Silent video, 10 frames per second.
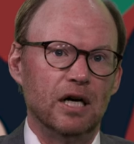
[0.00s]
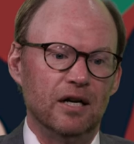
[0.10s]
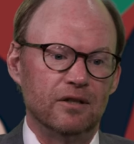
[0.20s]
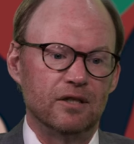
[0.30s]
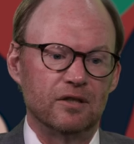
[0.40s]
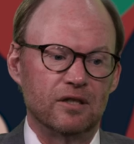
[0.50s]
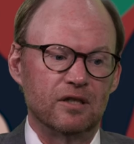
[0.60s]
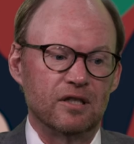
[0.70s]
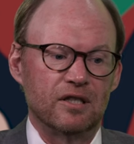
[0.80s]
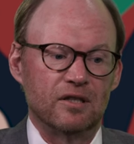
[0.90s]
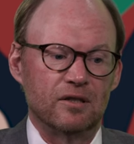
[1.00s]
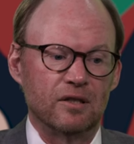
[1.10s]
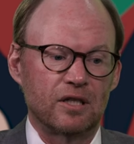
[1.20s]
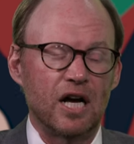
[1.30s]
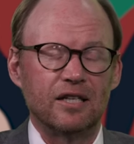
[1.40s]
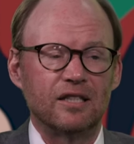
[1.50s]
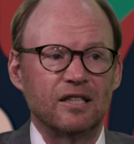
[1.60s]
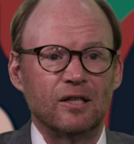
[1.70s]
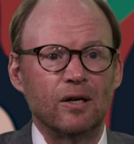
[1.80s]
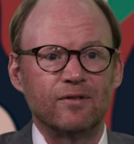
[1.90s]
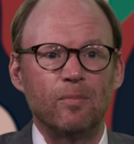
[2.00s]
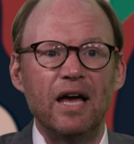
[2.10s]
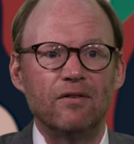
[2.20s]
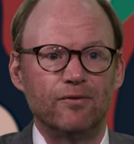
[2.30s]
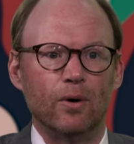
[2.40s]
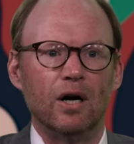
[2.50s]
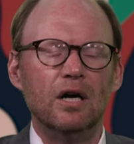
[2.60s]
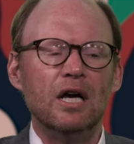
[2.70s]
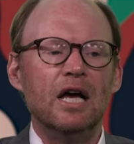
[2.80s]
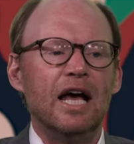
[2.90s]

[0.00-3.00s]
the content that they don't have to pay for.